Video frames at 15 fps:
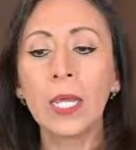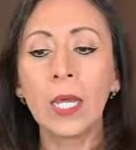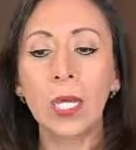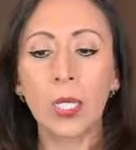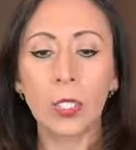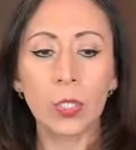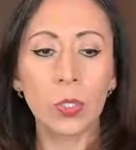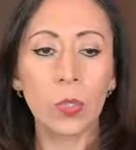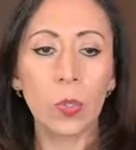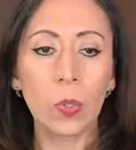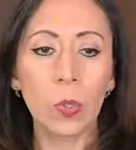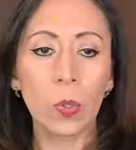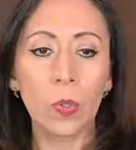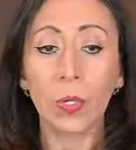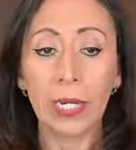
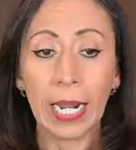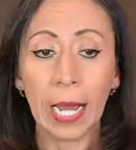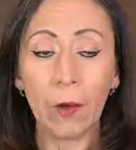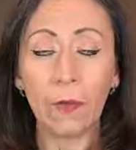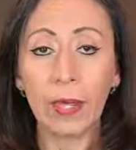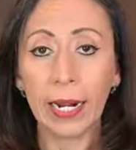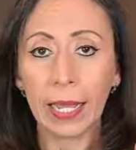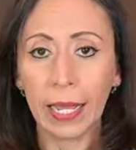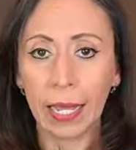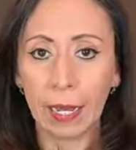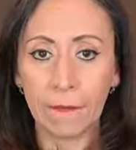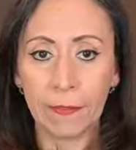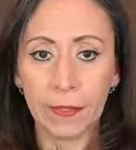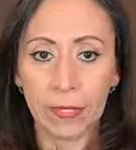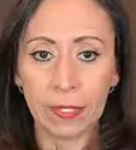So now that I
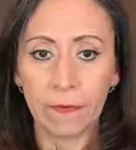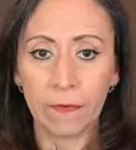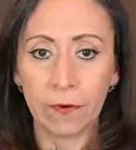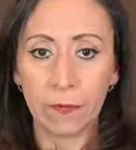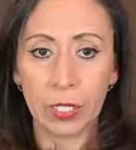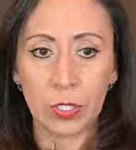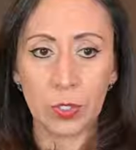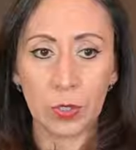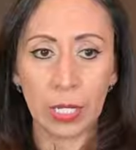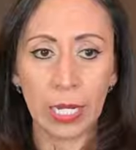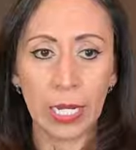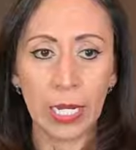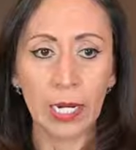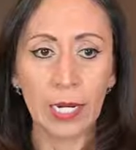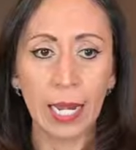have this information
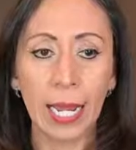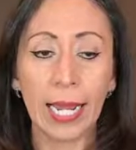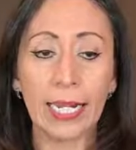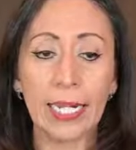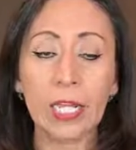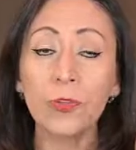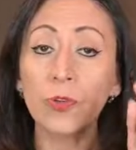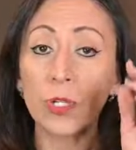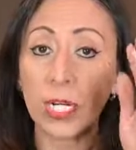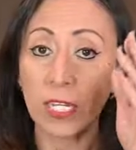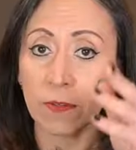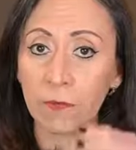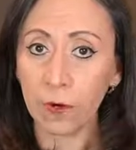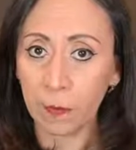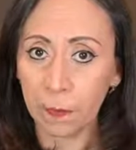here, I need to
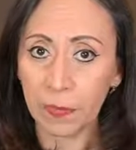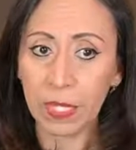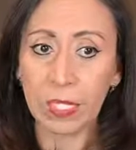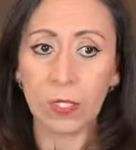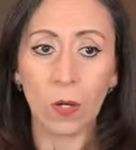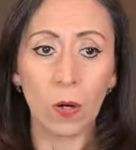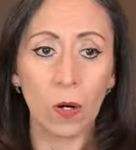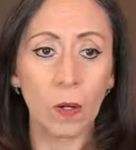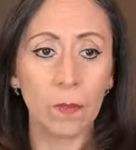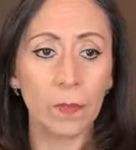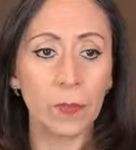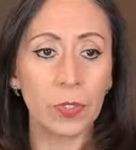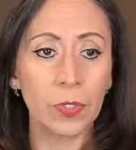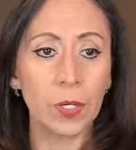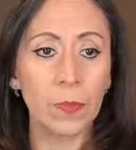transform this column.
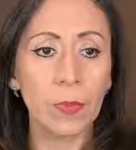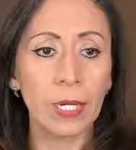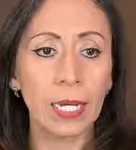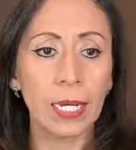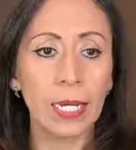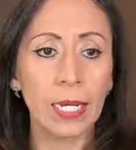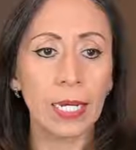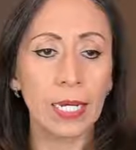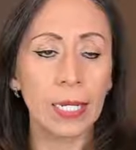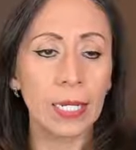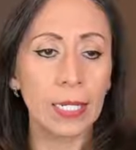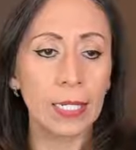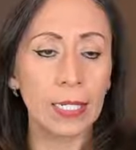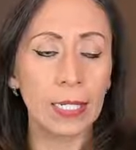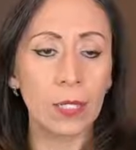So I'm gonna
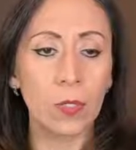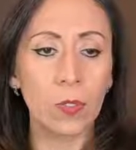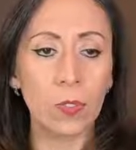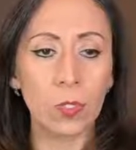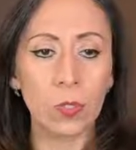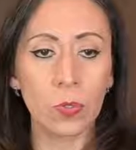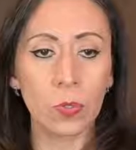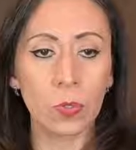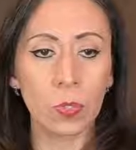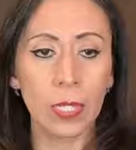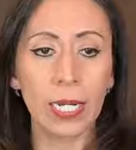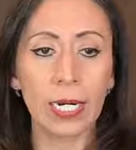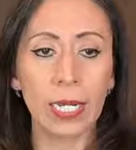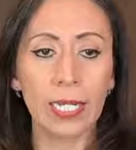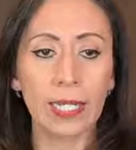go to
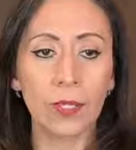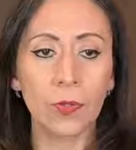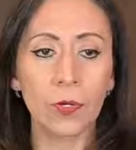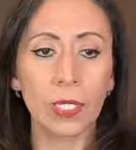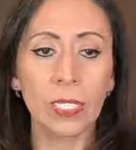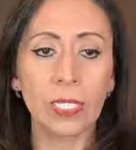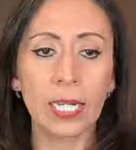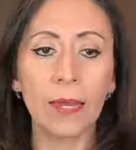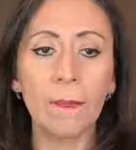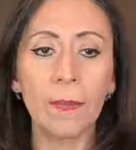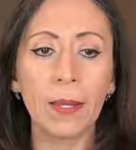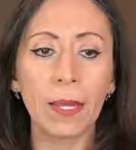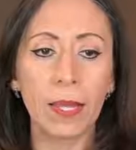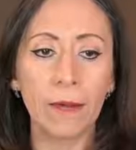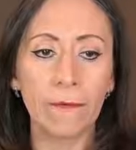create another step.
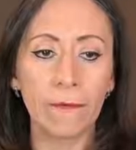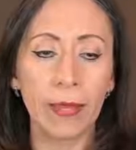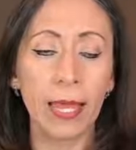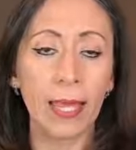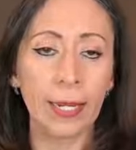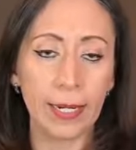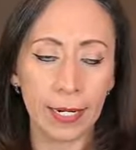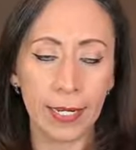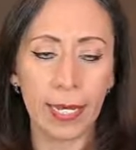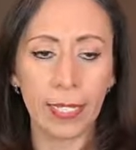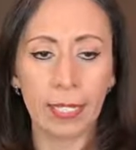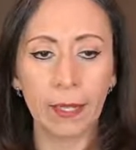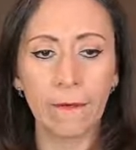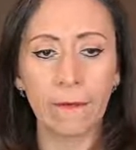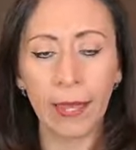Click
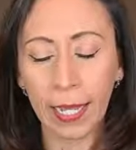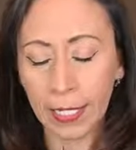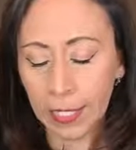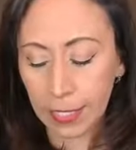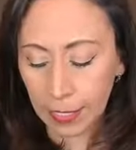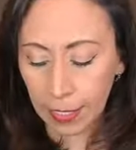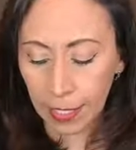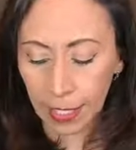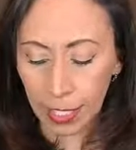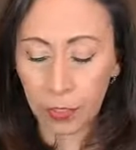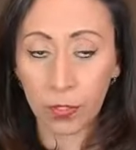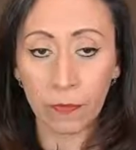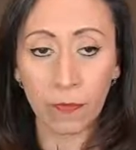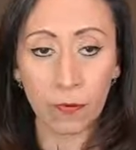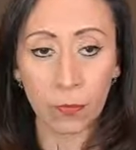at FX here on
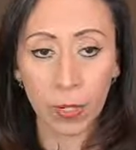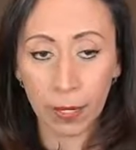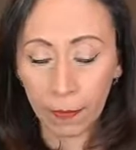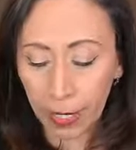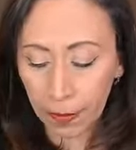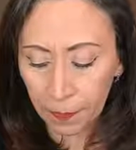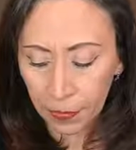the formula bar.